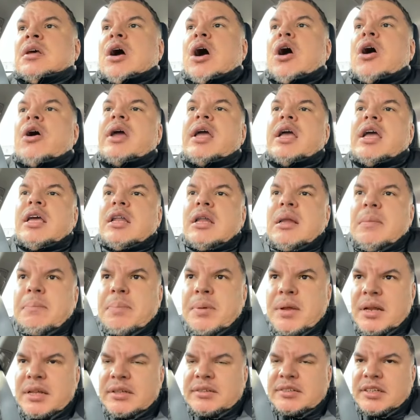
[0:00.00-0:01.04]
Our
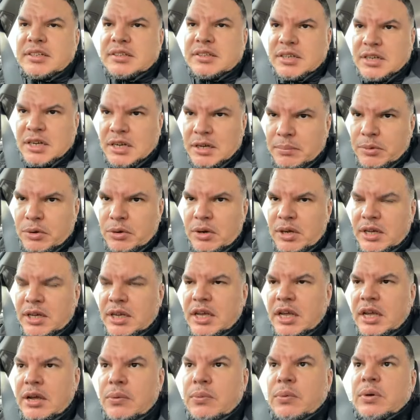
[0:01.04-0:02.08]
inability to
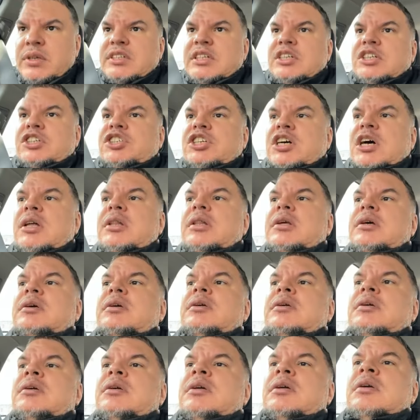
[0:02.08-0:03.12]
communicate with each other
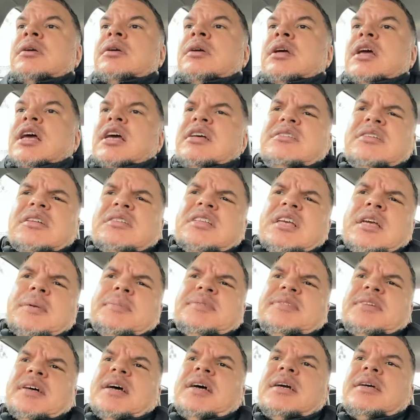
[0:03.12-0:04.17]
is a deep
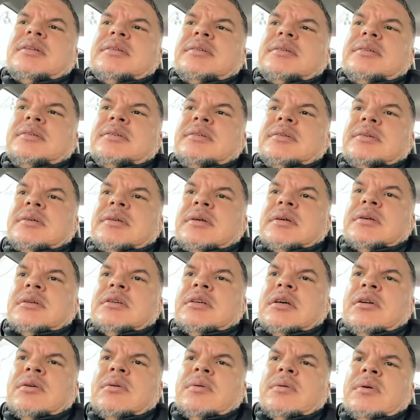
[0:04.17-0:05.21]
sign.
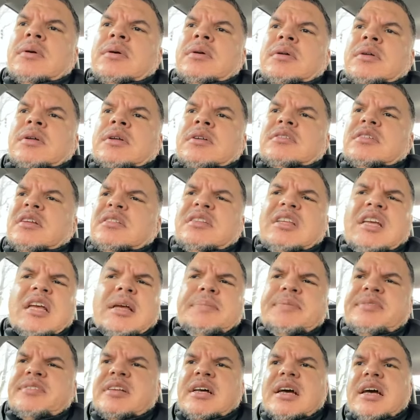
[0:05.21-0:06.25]
You know, it's a
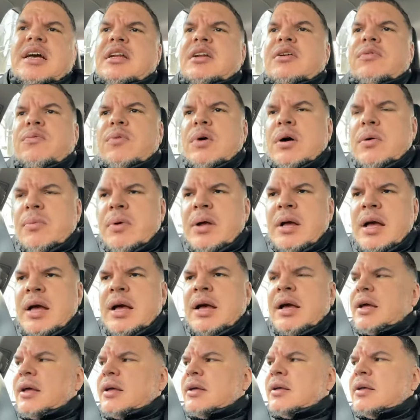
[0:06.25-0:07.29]
deep sign of where
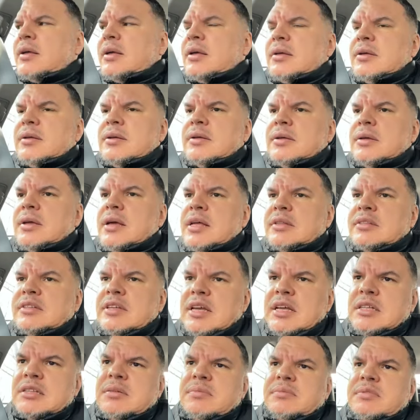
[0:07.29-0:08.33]
we're at the
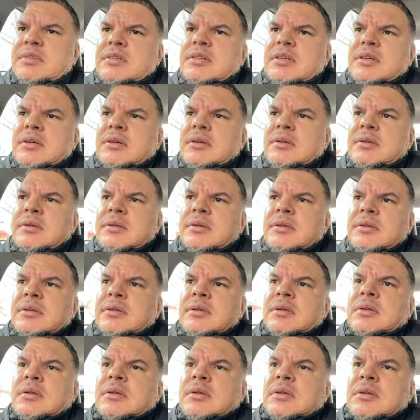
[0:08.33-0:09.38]
end of the day.
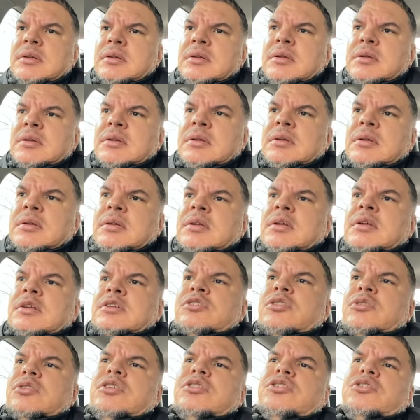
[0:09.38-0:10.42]

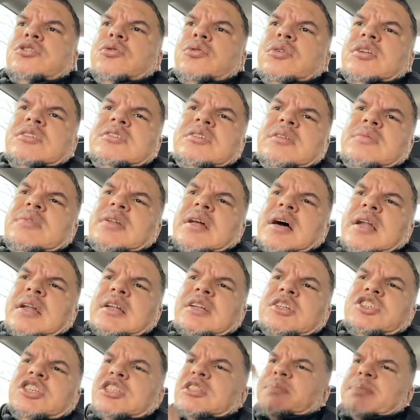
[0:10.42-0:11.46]
So the students of
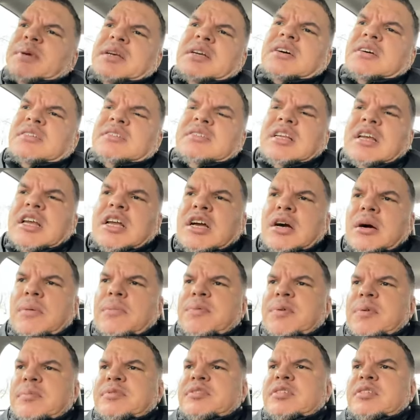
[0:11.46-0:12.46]
knowledge, just because they come from